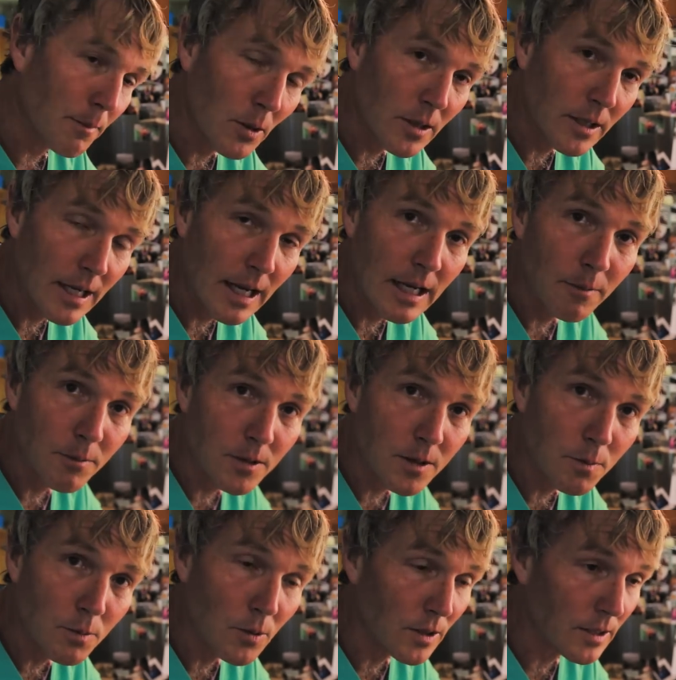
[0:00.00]
about a
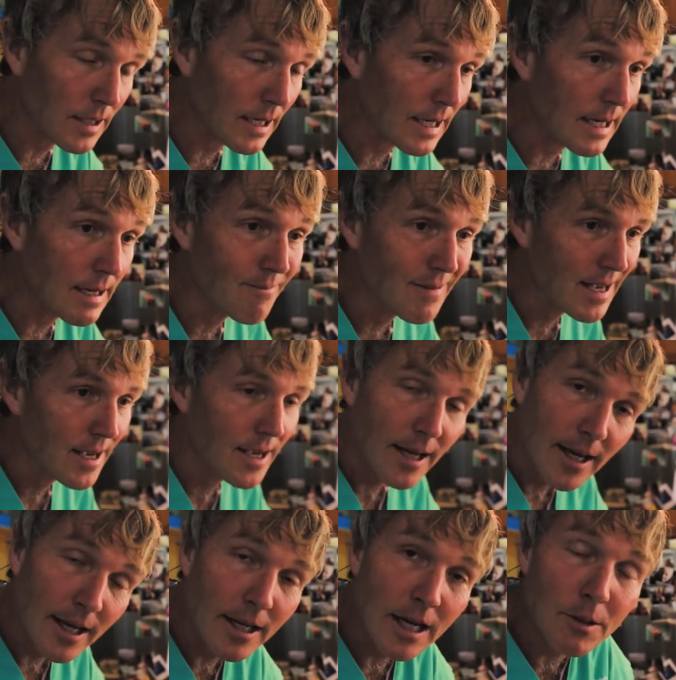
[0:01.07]
tablespoon a day.
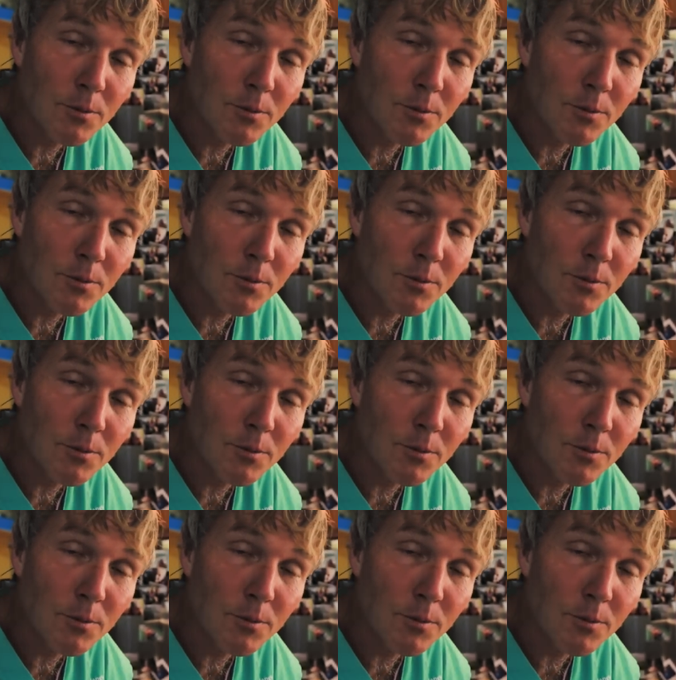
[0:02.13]
And